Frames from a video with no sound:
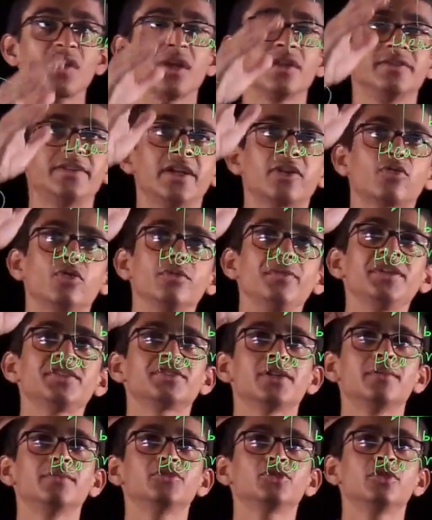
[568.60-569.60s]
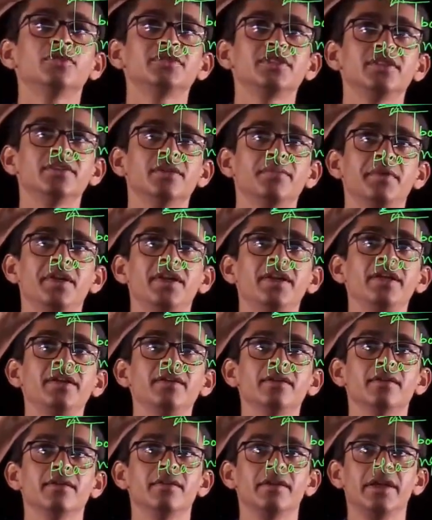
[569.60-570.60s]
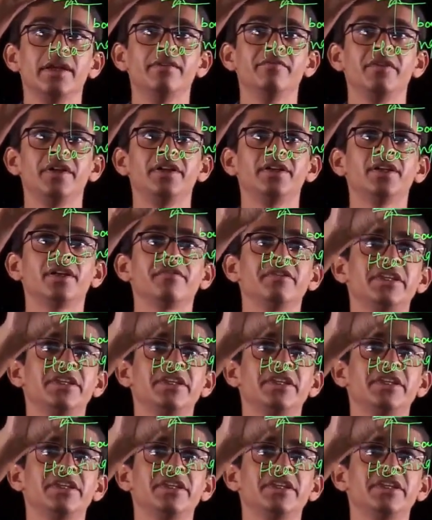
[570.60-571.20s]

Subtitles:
there could be some zones in the building in winter